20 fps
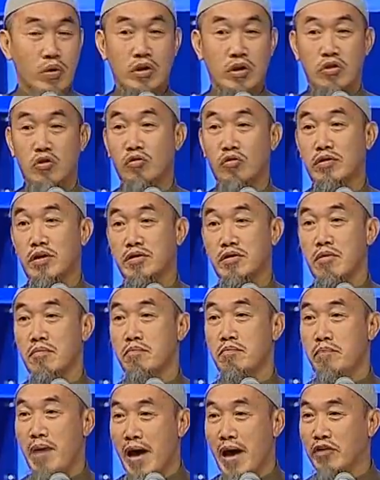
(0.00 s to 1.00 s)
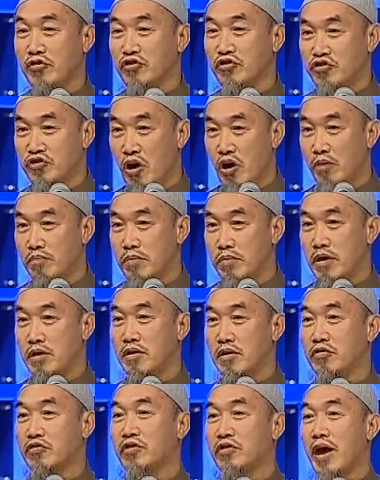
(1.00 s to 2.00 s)
we know that the best
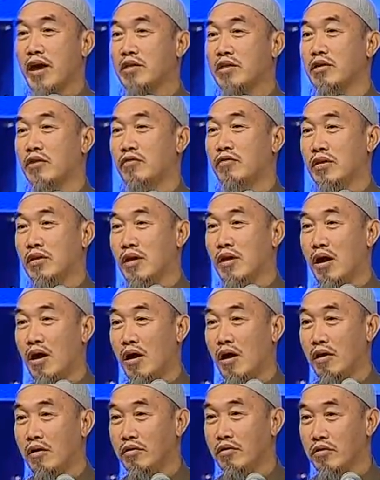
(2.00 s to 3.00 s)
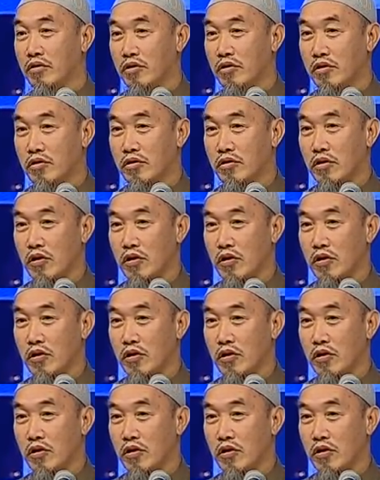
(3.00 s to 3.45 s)
job in the sight of Allah